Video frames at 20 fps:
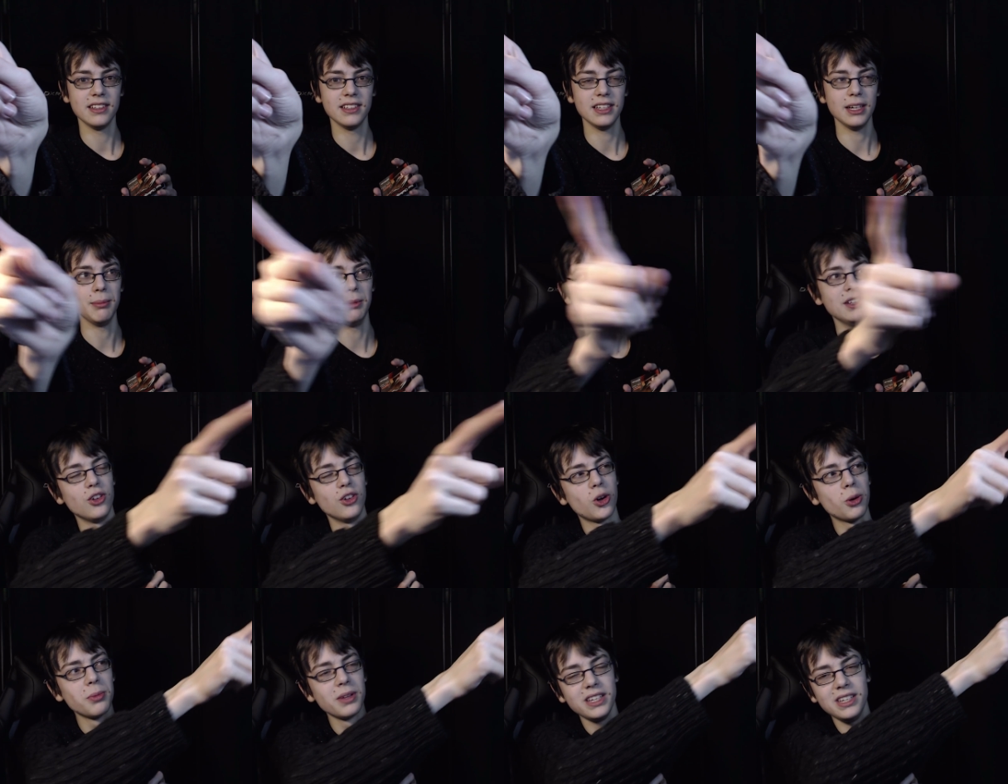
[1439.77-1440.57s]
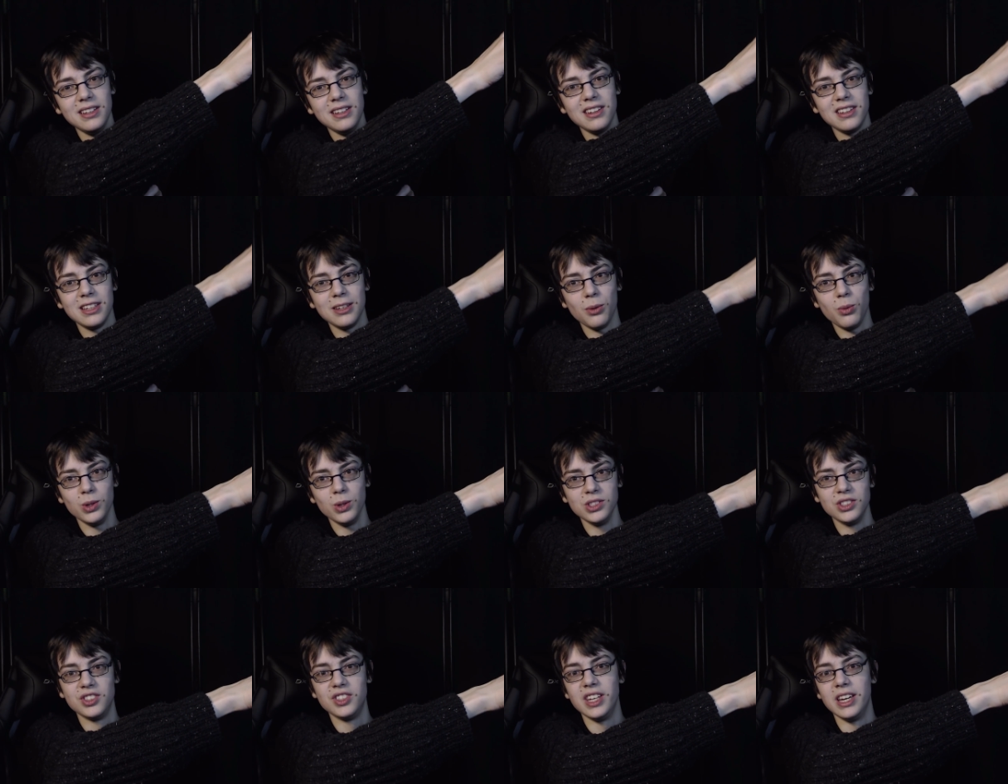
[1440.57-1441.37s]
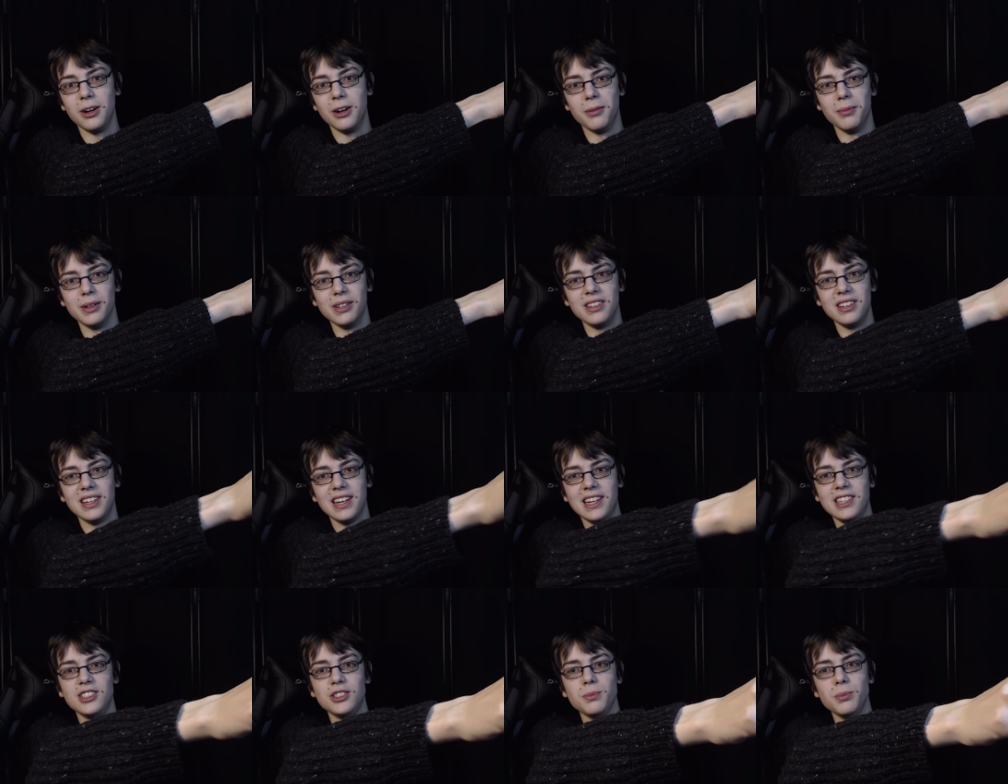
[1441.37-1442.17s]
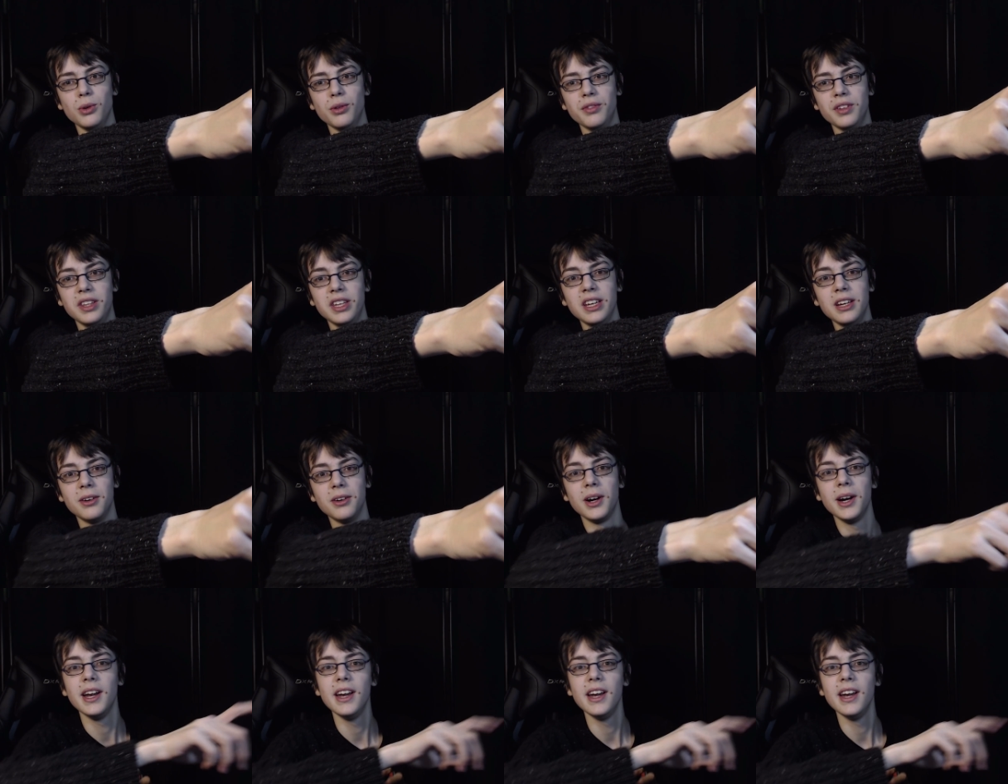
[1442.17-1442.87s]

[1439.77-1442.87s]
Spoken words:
I mean, normally that one's there, but I just moved it here.